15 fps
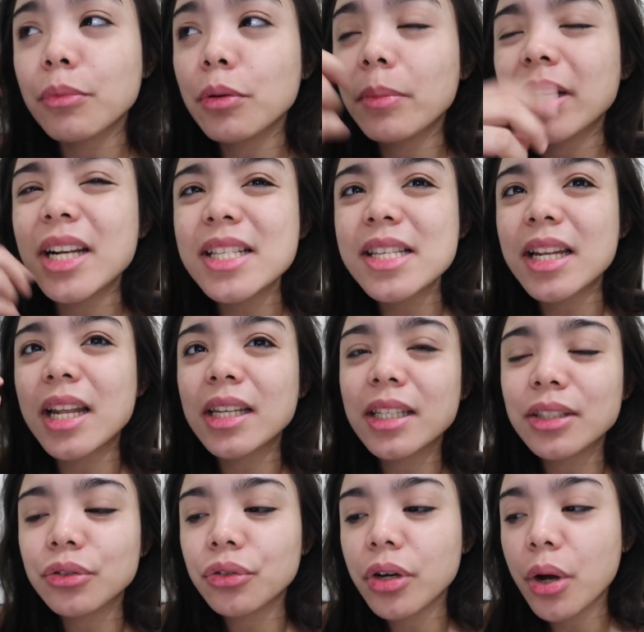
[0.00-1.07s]
yung bang
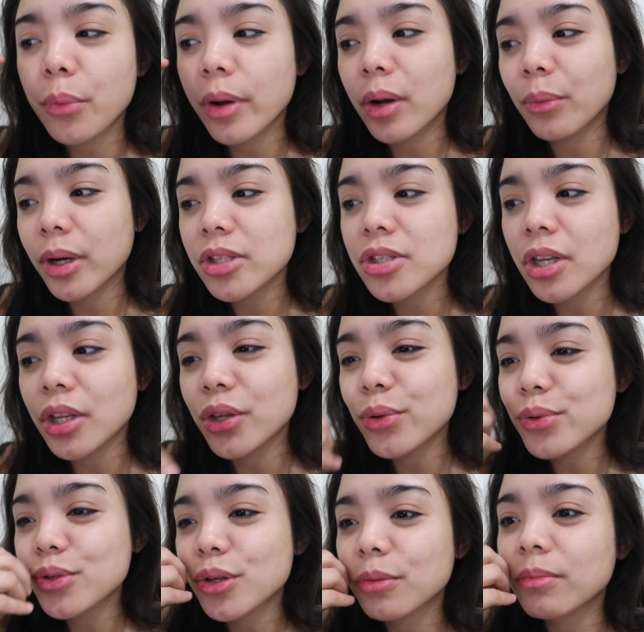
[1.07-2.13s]
nasanayan ko na while watching
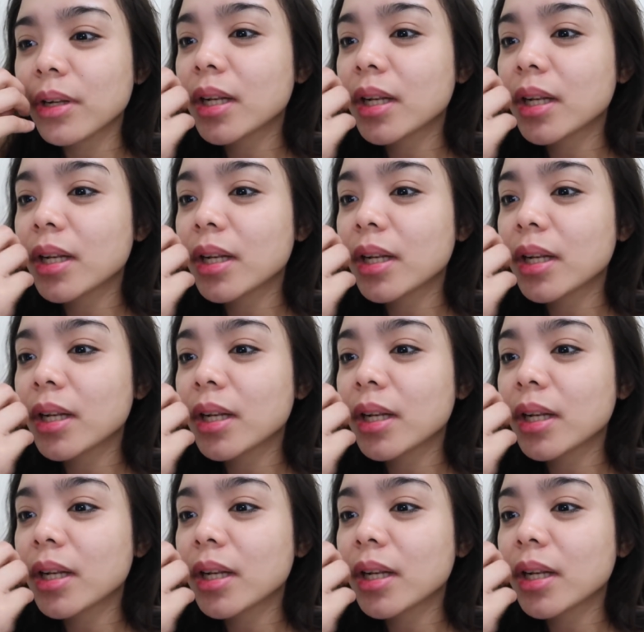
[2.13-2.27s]
YouTube,